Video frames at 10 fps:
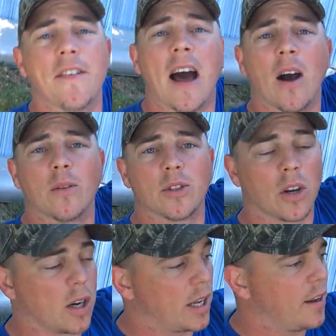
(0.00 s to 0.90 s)
out,
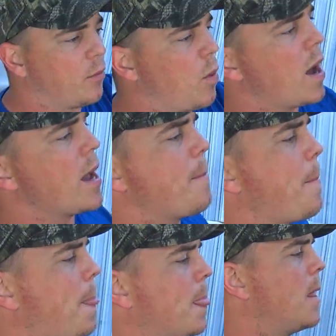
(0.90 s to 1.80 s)
started to give way.
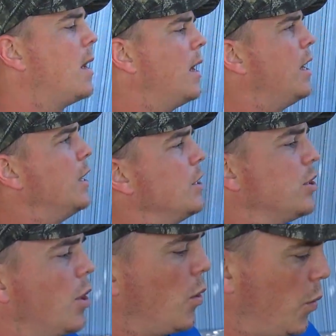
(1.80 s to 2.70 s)

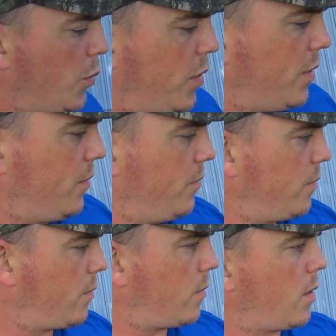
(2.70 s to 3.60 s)
So
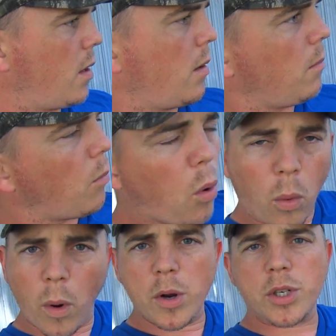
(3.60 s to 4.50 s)
more
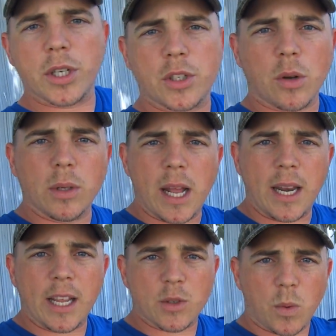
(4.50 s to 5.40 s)
erosion control
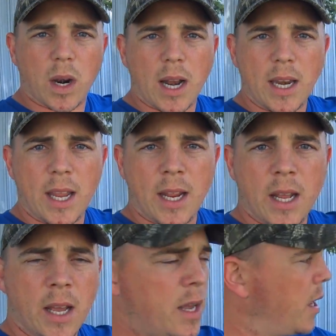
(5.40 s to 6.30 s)
netting is what I
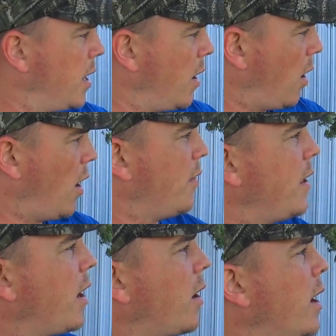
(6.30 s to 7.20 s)
need on
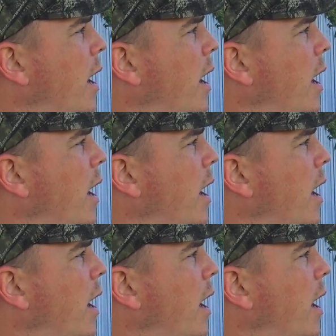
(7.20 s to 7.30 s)
there.